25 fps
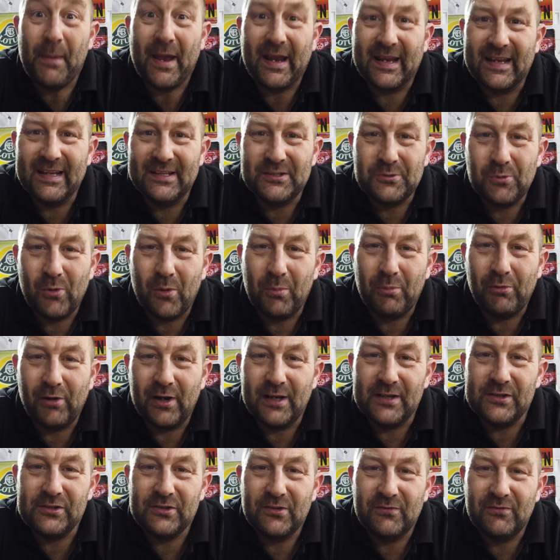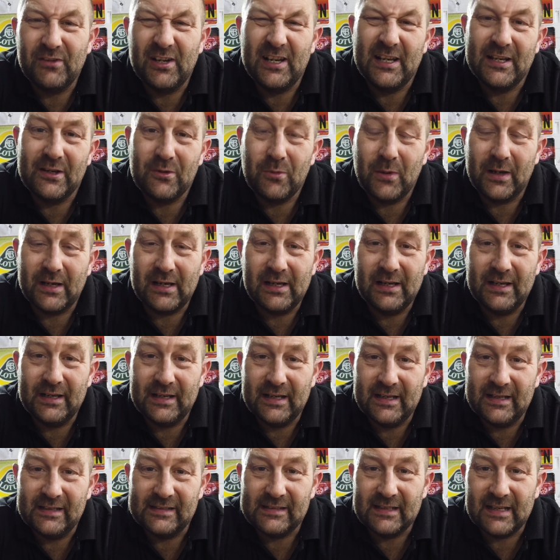back into operation really quickly
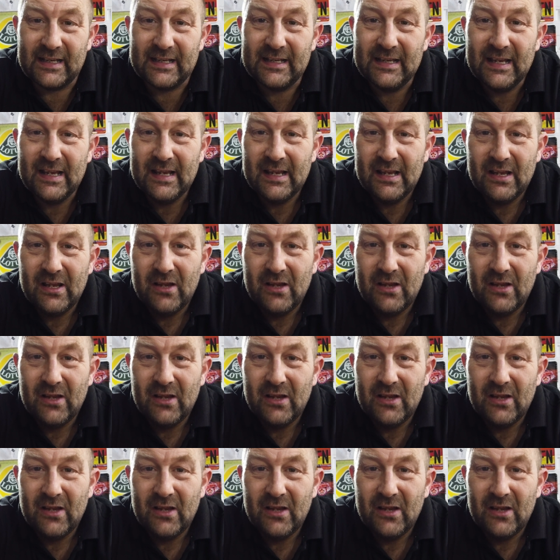and easily